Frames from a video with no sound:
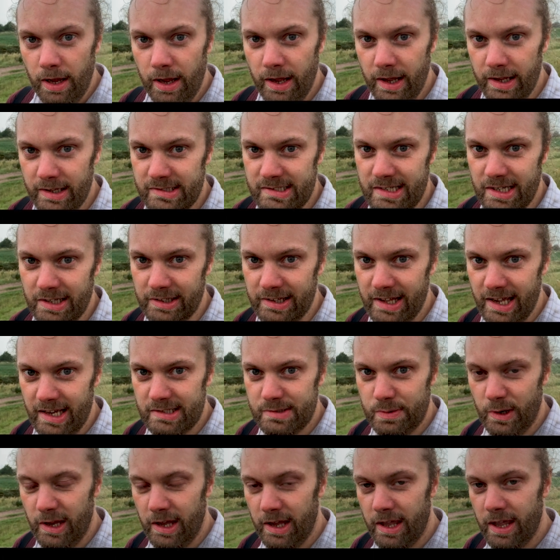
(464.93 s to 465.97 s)
Until next
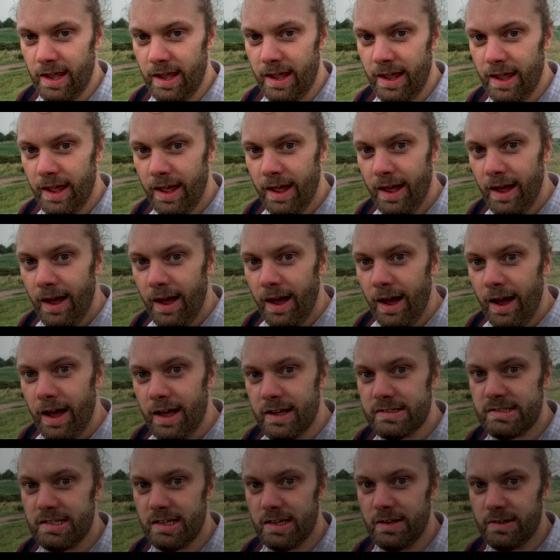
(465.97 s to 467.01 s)
week, I'll
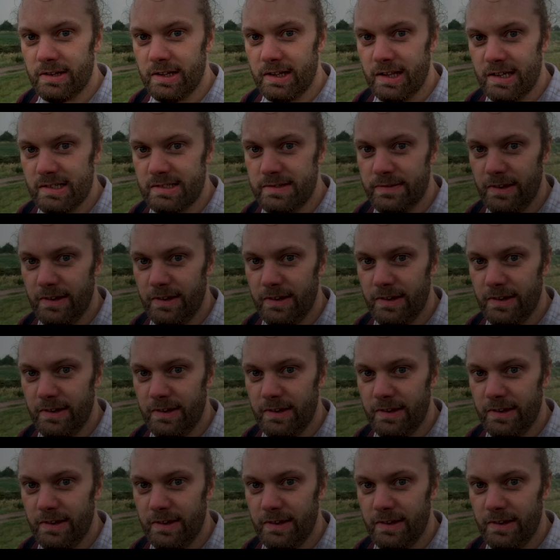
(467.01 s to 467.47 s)
see you in the next